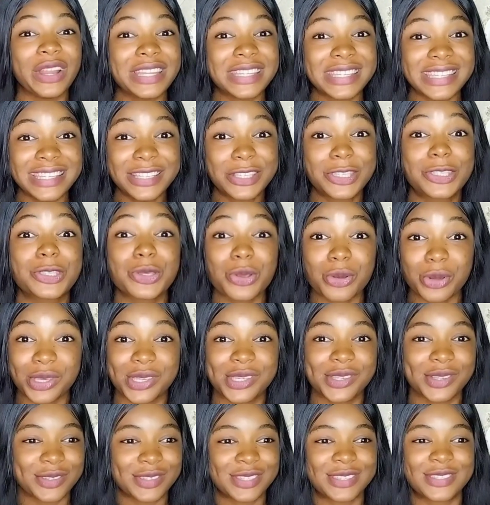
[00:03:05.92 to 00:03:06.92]
so
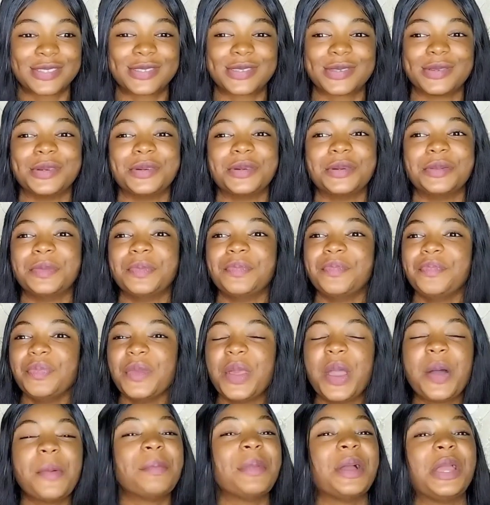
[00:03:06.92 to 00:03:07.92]
used to my
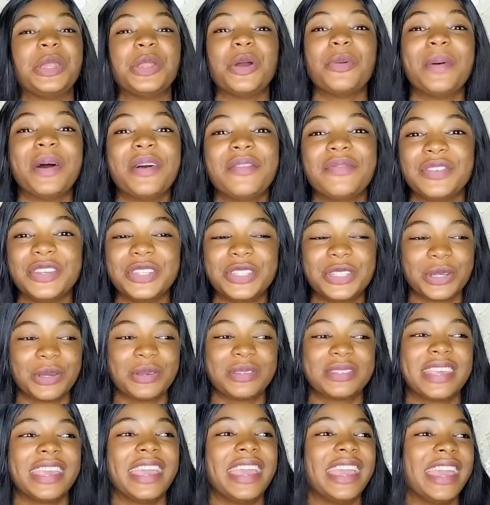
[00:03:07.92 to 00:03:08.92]
normal videos,
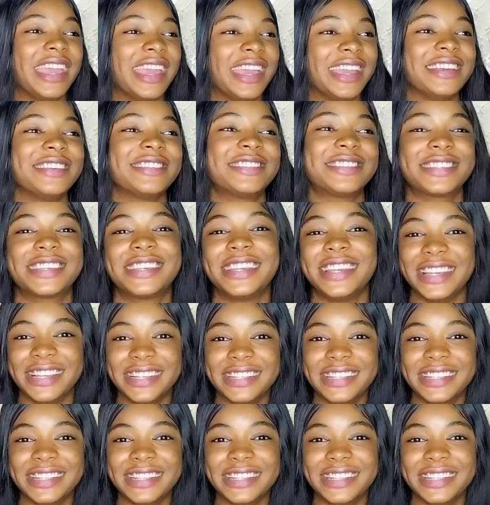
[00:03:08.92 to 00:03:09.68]
hair, skin,